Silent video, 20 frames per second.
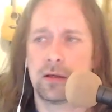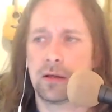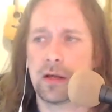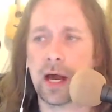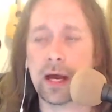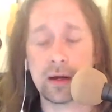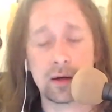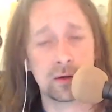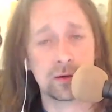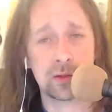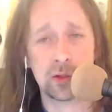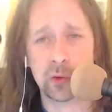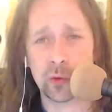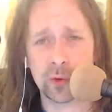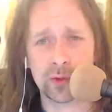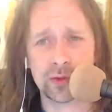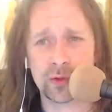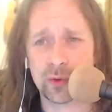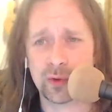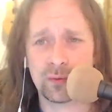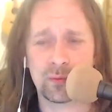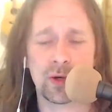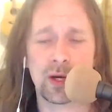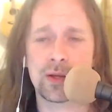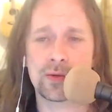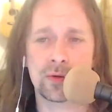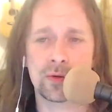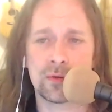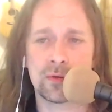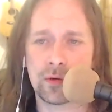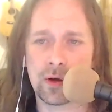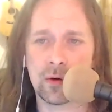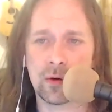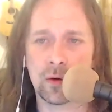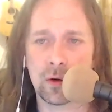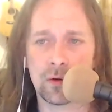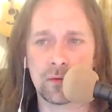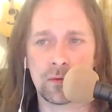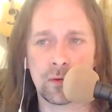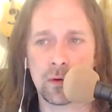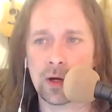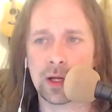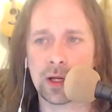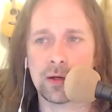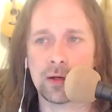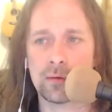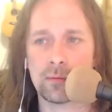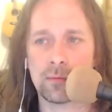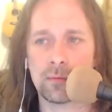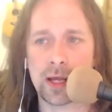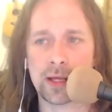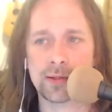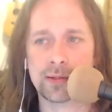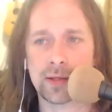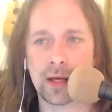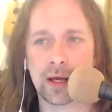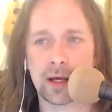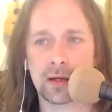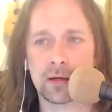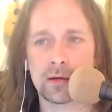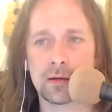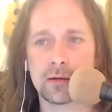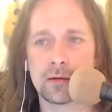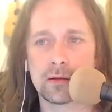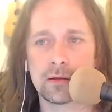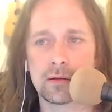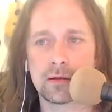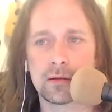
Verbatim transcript: I don't know, tools to embrace or, or avoid based on